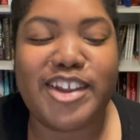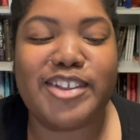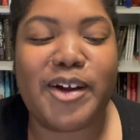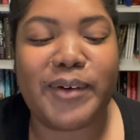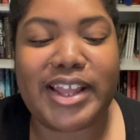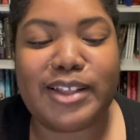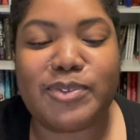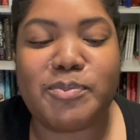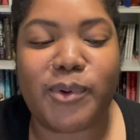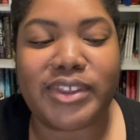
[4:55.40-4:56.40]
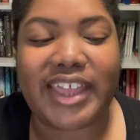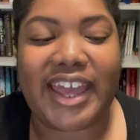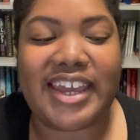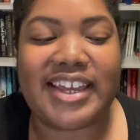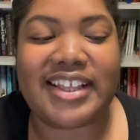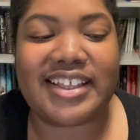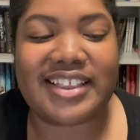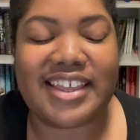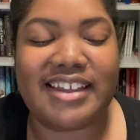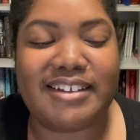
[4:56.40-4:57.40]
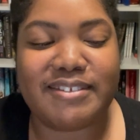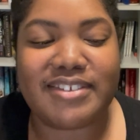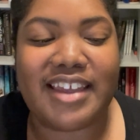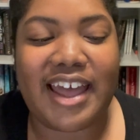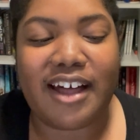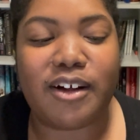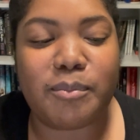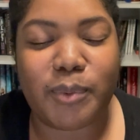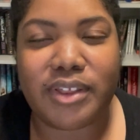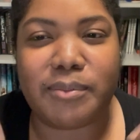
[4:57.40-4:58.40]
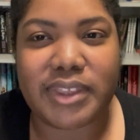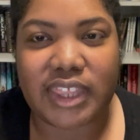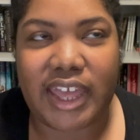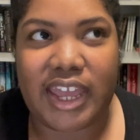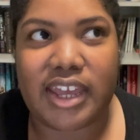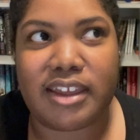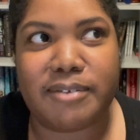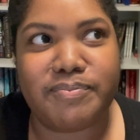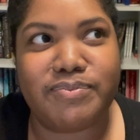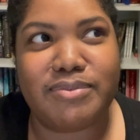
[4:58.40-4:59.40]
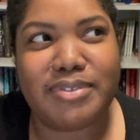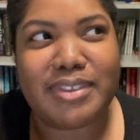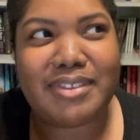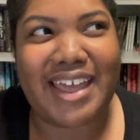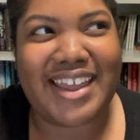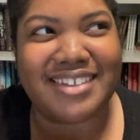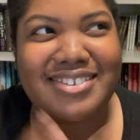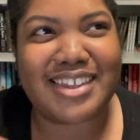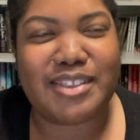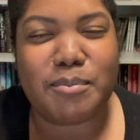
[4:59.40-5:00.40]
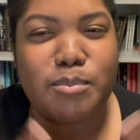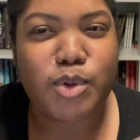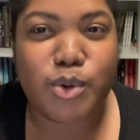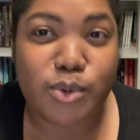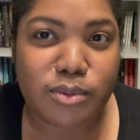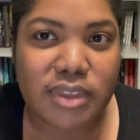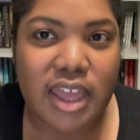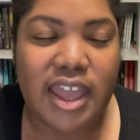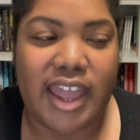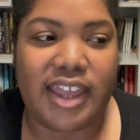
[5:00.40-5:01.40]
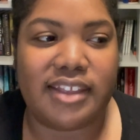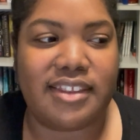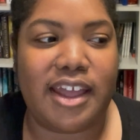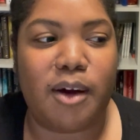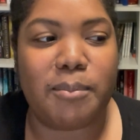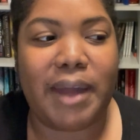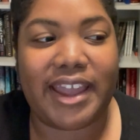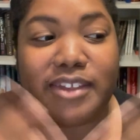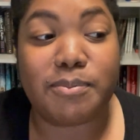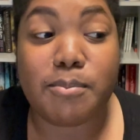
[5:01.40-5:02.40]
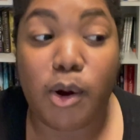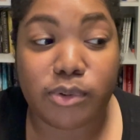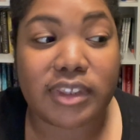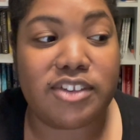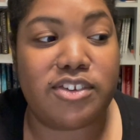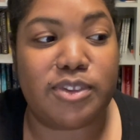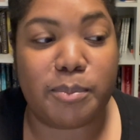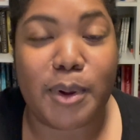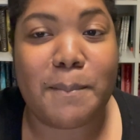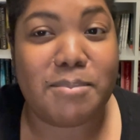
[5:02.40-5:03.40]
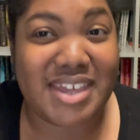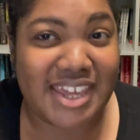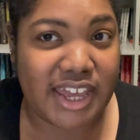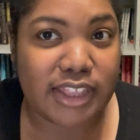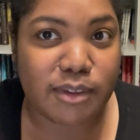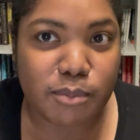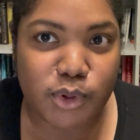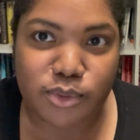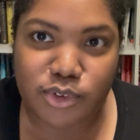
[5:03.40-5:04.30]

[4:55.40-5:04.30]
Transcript: you know, and it's more like to to help with with like I guess like the mood and to help, I guess mostly just to put me in the mood